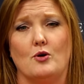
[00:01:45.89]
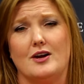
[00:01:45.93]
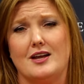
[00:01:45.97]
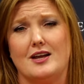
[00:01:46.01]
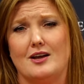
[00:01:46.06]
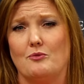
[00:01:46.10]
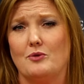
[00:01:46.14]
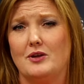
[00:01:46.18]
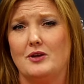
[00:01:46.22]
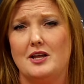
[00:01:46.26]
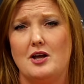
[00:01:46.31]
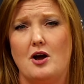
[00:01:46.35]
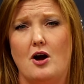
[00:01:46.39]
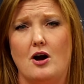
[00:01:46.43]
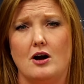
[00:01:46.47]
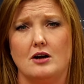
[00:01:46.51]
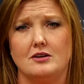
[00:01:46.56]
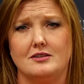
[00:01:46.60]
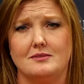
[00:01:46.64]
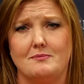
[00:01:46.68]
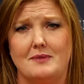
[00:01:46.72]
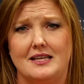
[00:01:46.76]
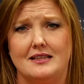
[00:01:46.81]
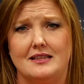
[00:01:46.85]
working really
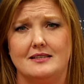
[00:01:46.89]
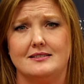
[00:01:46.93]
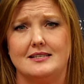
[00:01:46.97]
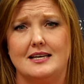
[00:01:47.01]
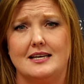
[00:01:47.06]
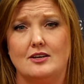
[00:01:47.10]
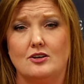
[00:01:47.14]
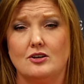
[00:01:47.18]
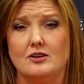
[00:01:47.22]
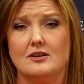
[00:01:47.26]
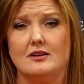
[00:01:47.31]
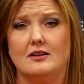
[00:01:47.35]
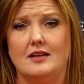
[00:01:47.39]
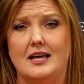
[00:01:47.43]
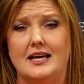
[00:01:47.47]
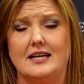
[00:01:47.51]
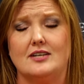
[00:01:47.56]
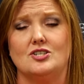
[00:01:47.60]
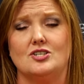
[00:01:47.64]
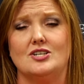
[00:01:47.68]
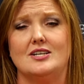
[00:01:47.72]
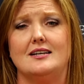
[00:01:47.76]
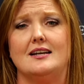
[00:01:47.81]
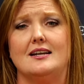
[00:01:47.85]
hard to make this a good
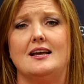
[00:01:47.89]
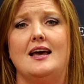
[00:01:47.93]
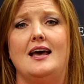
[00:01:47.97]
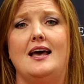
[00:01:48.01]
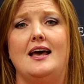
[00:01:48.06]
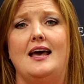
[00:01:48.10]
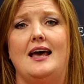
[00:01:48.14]
election.